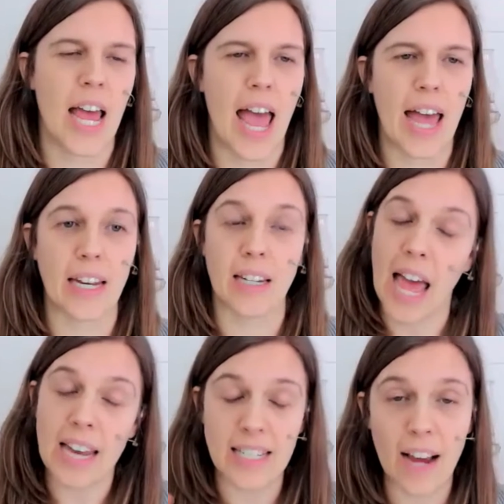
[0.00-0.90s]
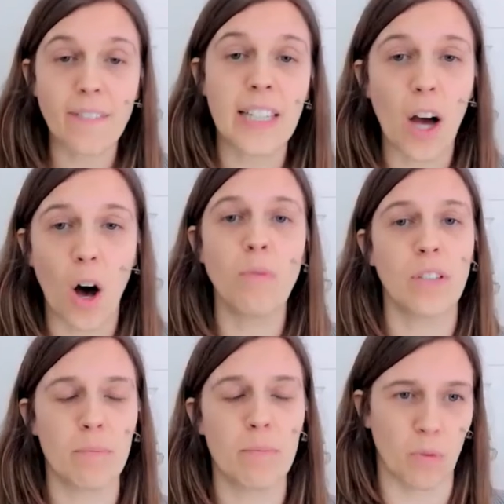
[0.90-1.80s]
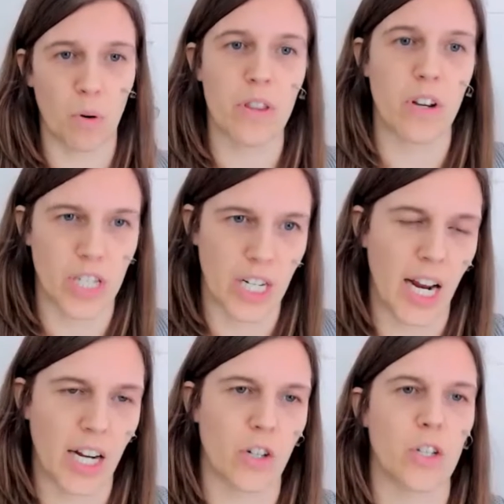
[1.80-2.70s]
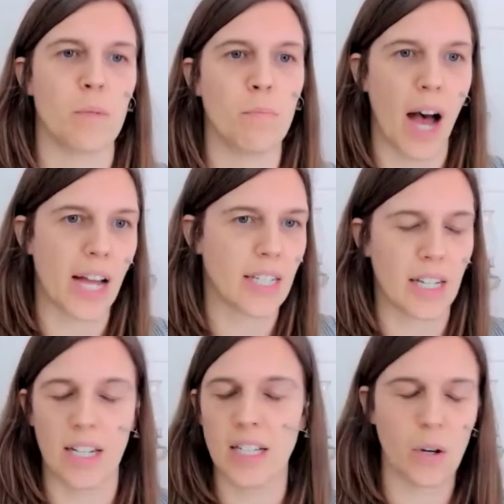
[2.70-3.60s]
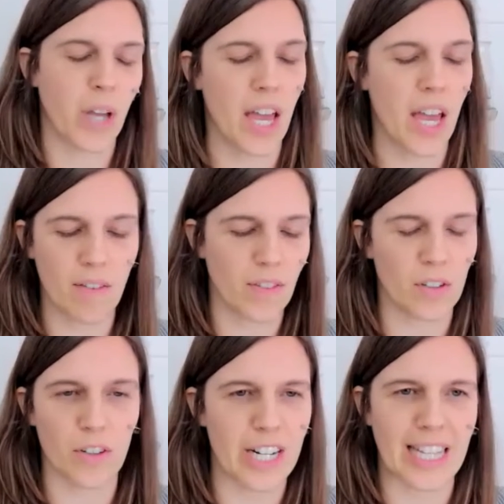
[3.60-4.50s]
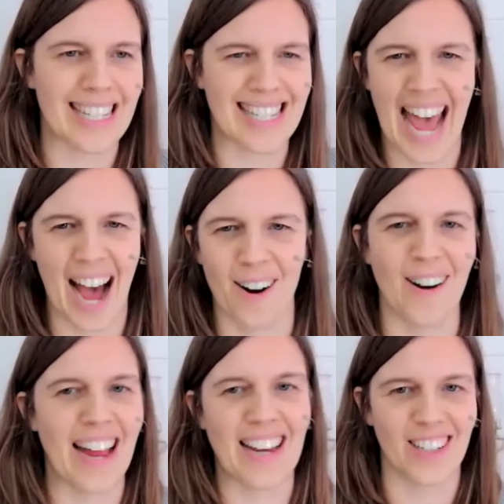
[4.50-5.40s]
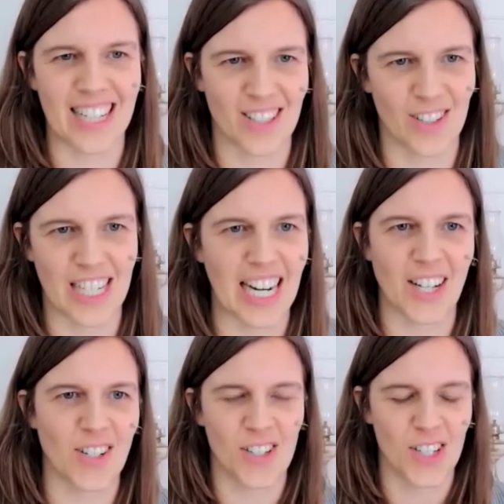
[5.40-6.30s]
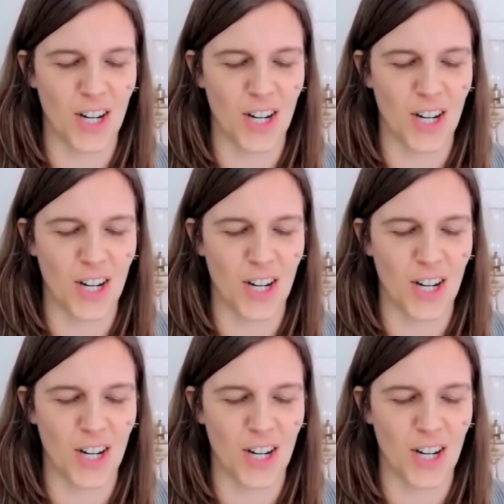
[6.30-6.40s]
And, and definitely, hopefully, before they're teenagers, but it's okay if you're learning this now and your kids are teenagers